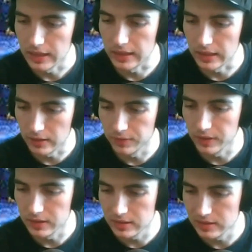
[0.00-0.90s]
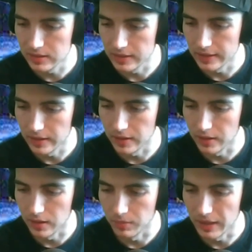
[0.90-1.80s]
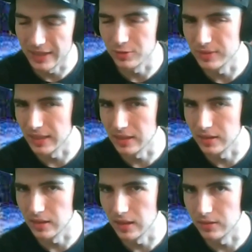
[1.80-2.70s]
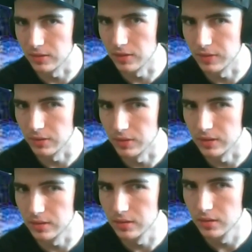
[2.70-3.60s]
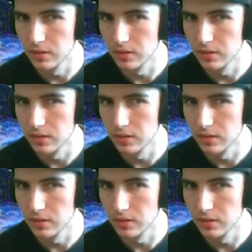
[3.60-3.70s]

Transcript: Cleophas. I don't know if he was.